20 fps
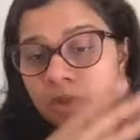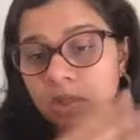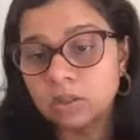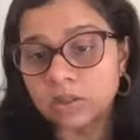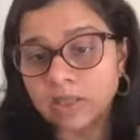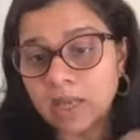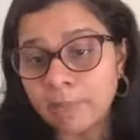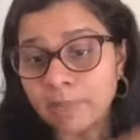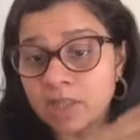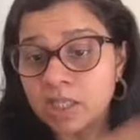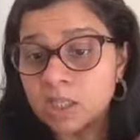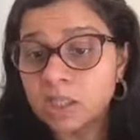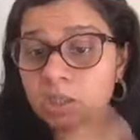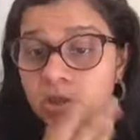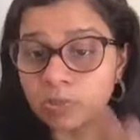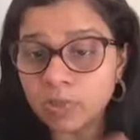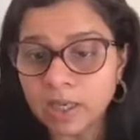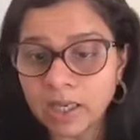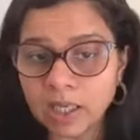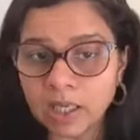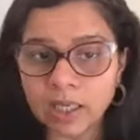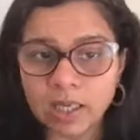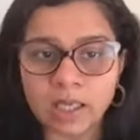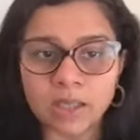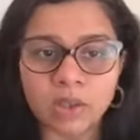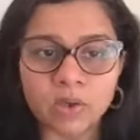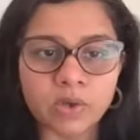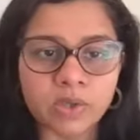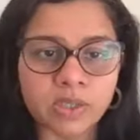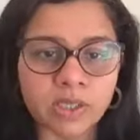double swing
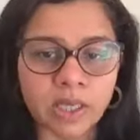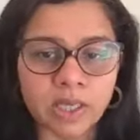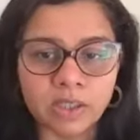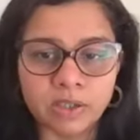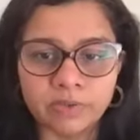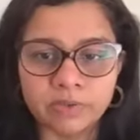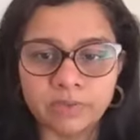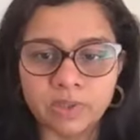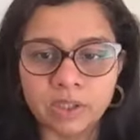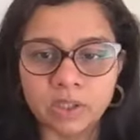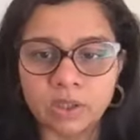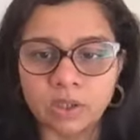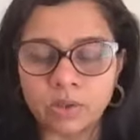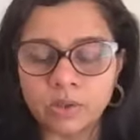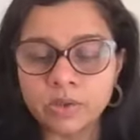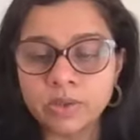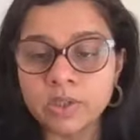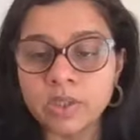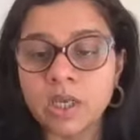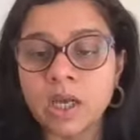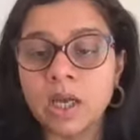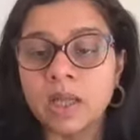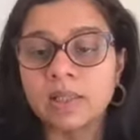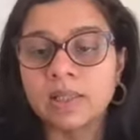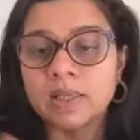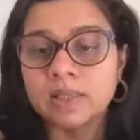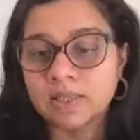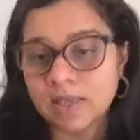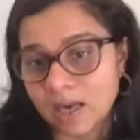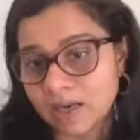and those kind of windows,
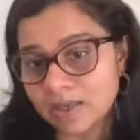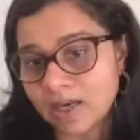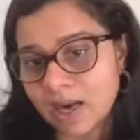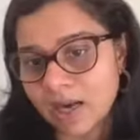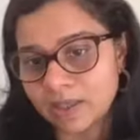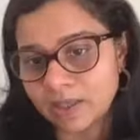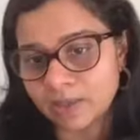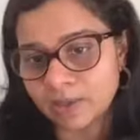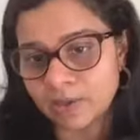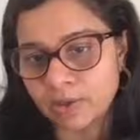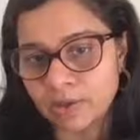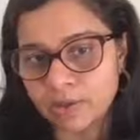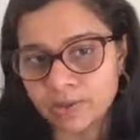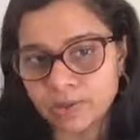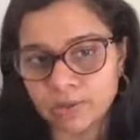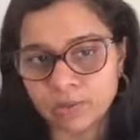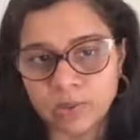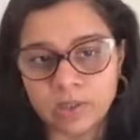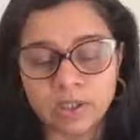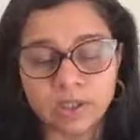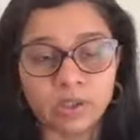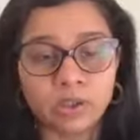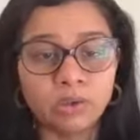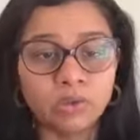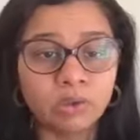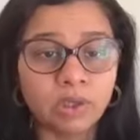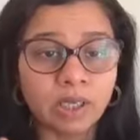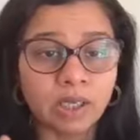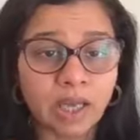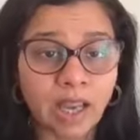they start adding cost to it. So you
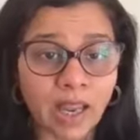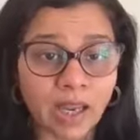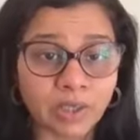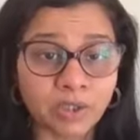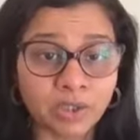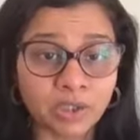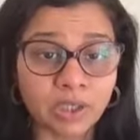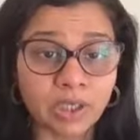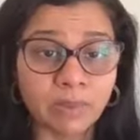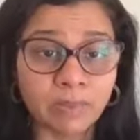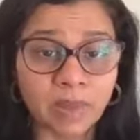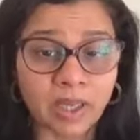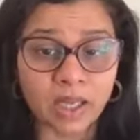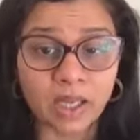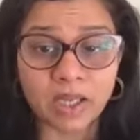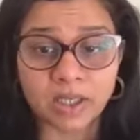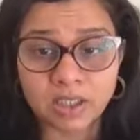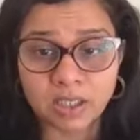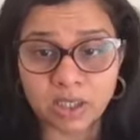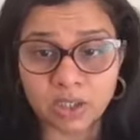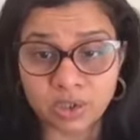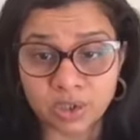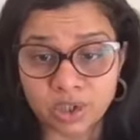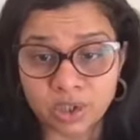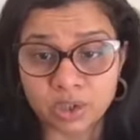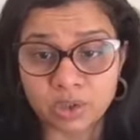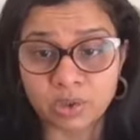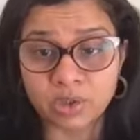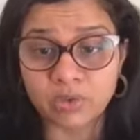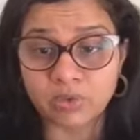can actually pay
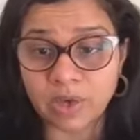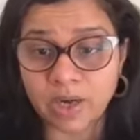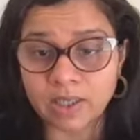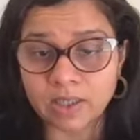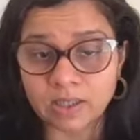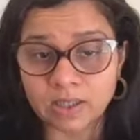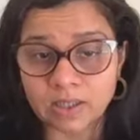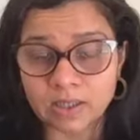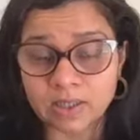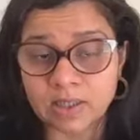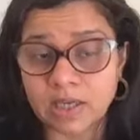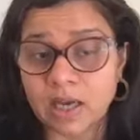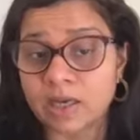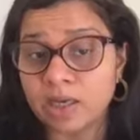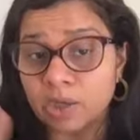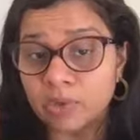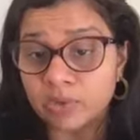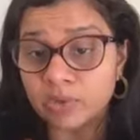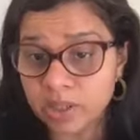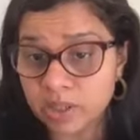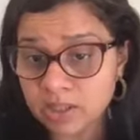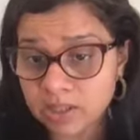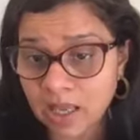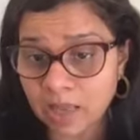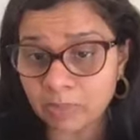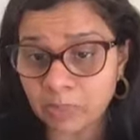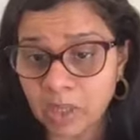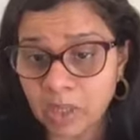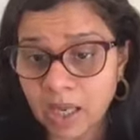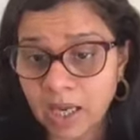attention to it right at the start. Now, this
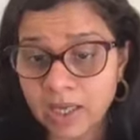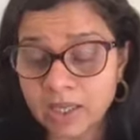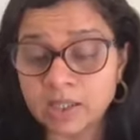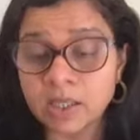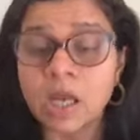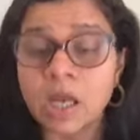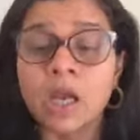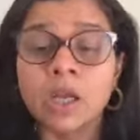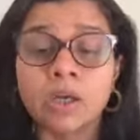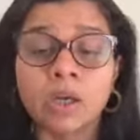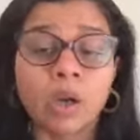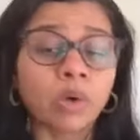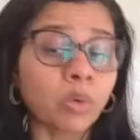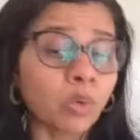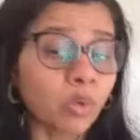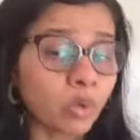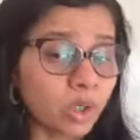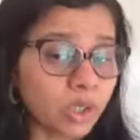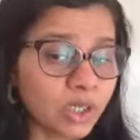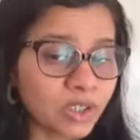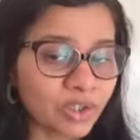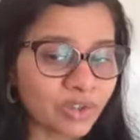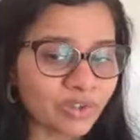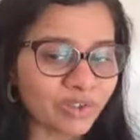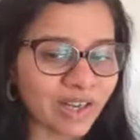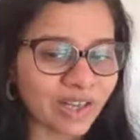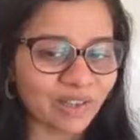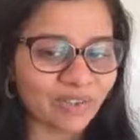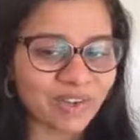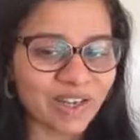applies not only to
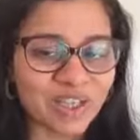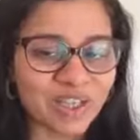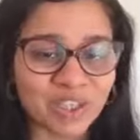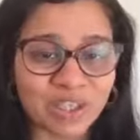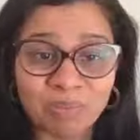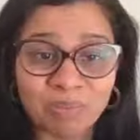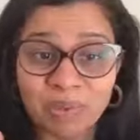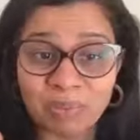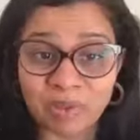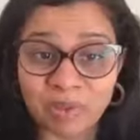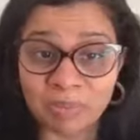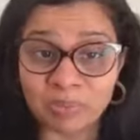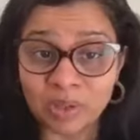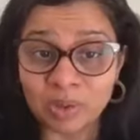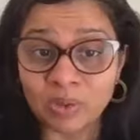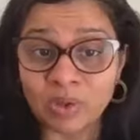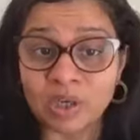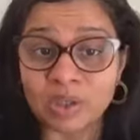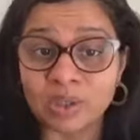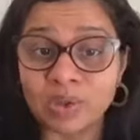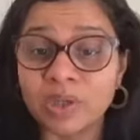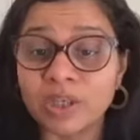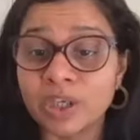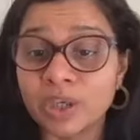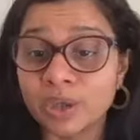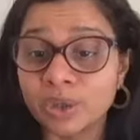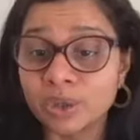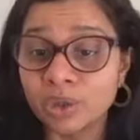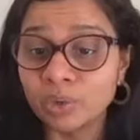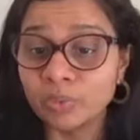renovation, but people who are doing
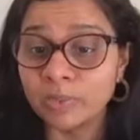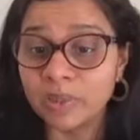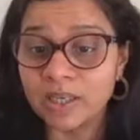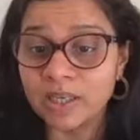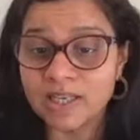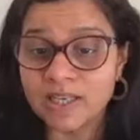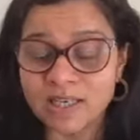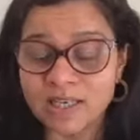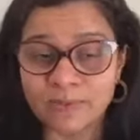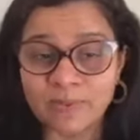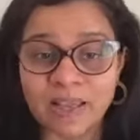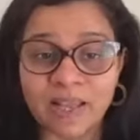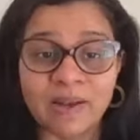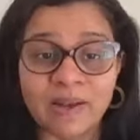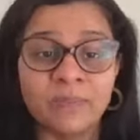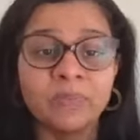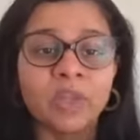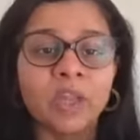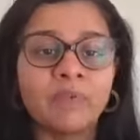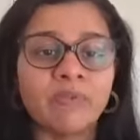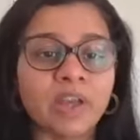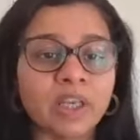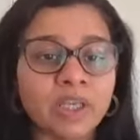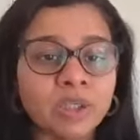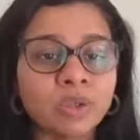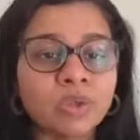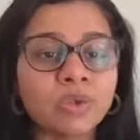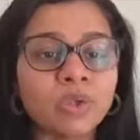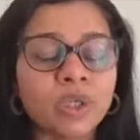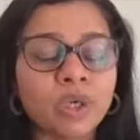your new build as well. When
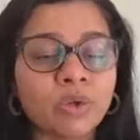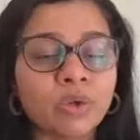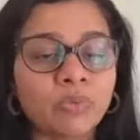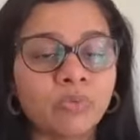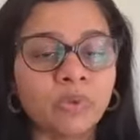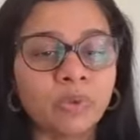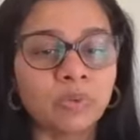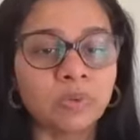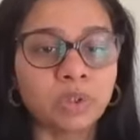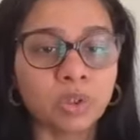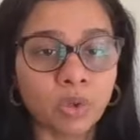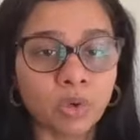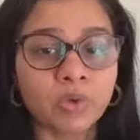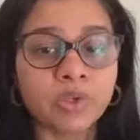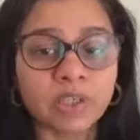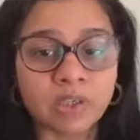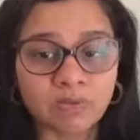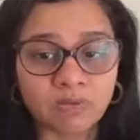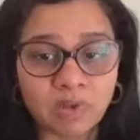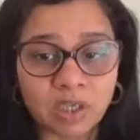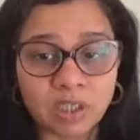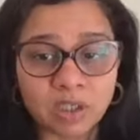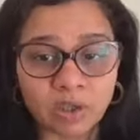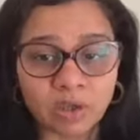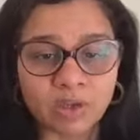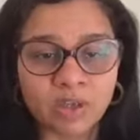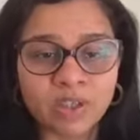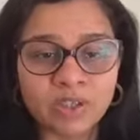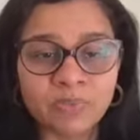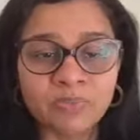you do your doors and
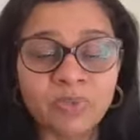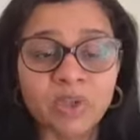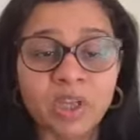windows,